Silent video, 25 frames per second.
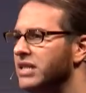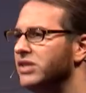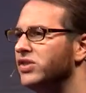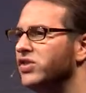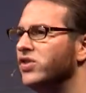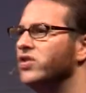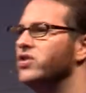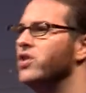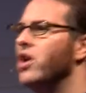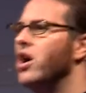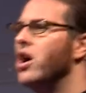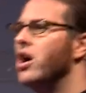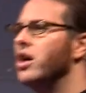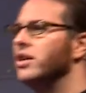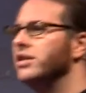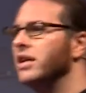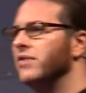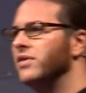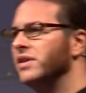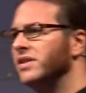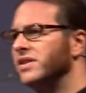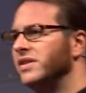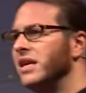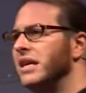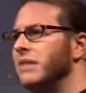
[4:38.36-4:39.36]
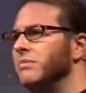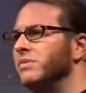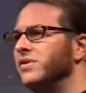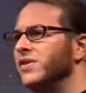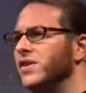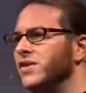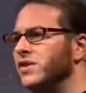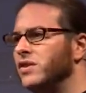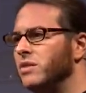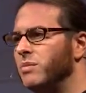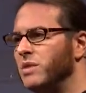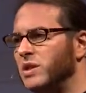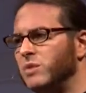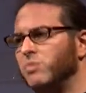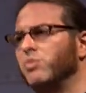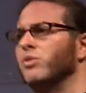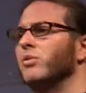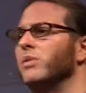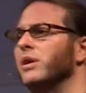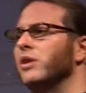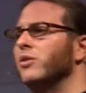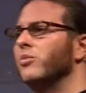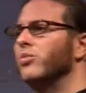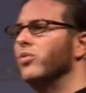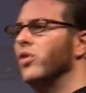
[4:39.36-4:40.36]
installed on the same system as
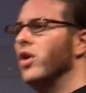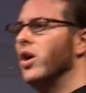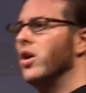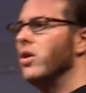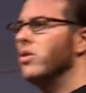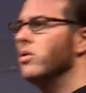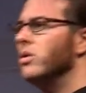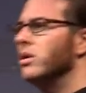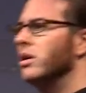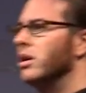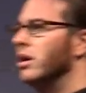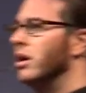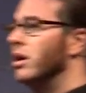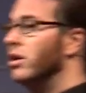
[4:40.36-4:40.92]
Premiere Pro,